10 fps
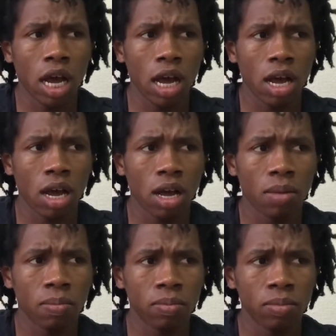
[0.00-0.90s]

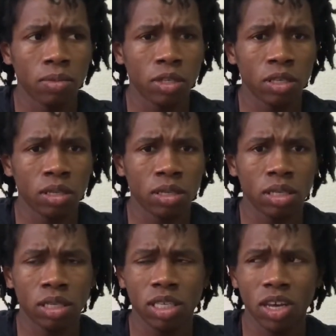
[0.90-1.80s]

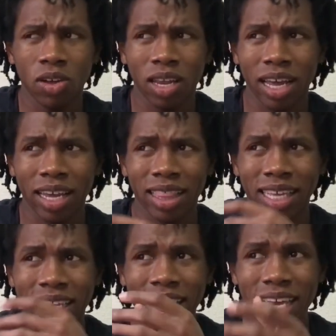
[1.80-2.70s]
So like
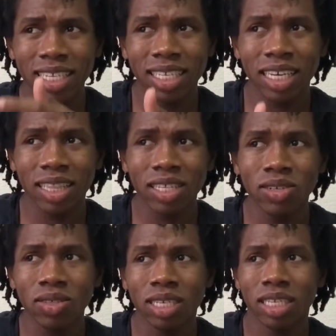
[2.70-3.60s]
the kids, they
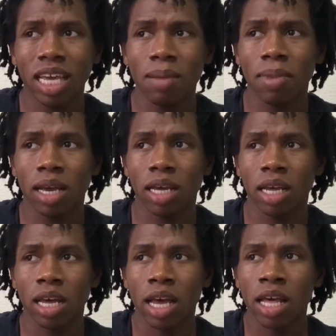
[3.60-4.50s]
do the same, like
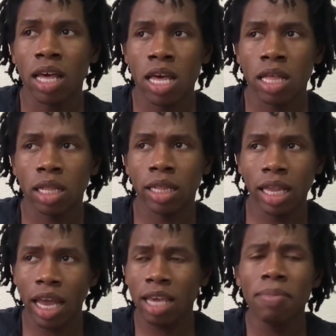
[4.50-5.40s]

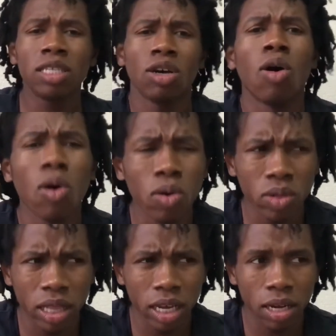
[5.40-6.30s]
they like me to
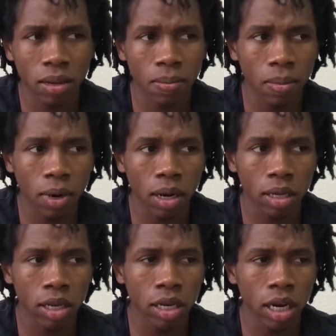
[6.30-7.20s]
hold them,
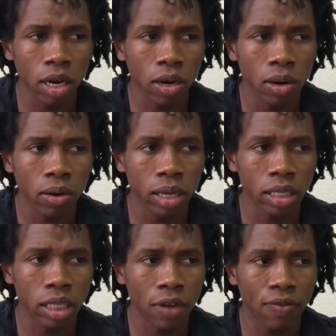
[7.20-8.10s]
you know,
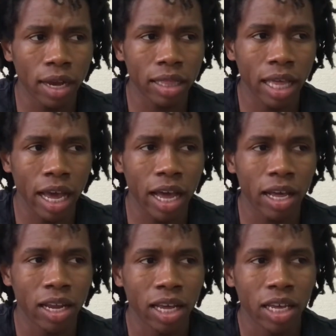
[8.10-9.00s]
and stuff like
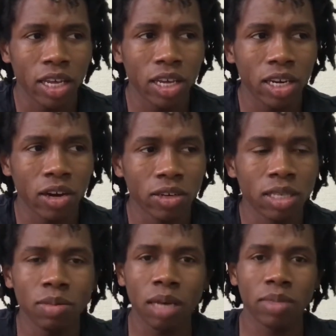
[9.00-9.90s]
that, you know. Or
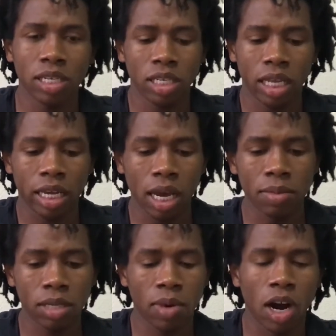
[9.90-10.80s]
sometimes they just like
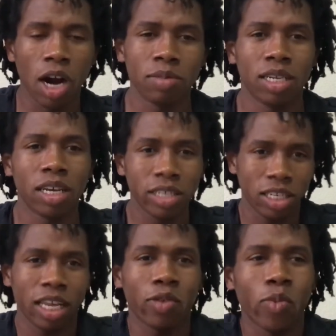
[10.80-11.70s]
come to my arms, and I'll
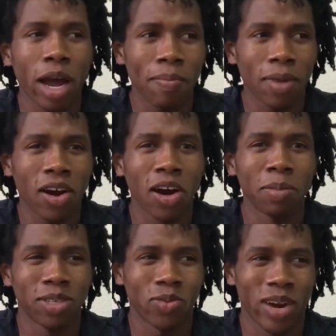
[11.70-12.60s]
just like wrap my
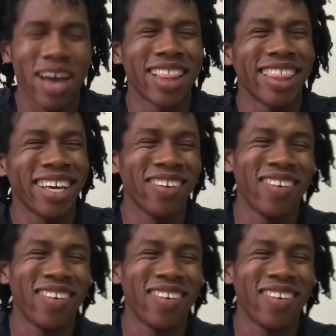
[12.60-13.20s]
arms around